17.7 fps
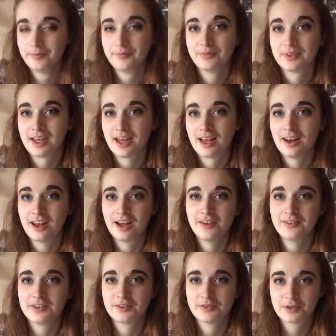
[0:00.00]
their
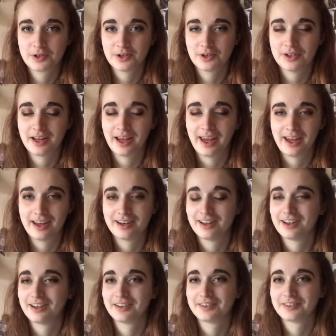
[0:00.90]
lives have gone in
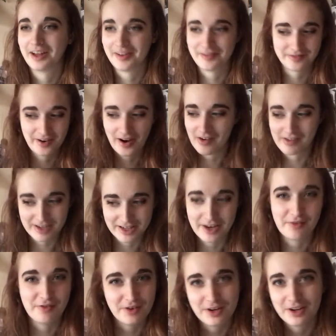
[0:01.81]
like very
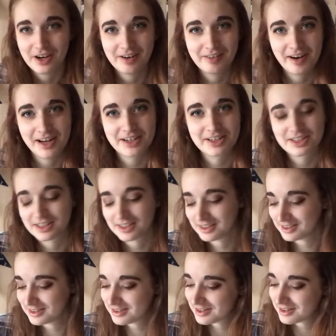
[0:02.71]
different
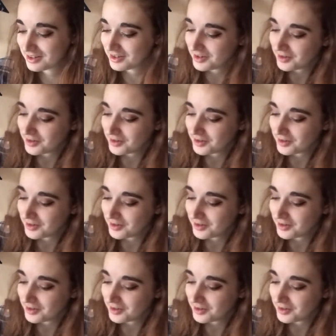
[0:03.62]
directions.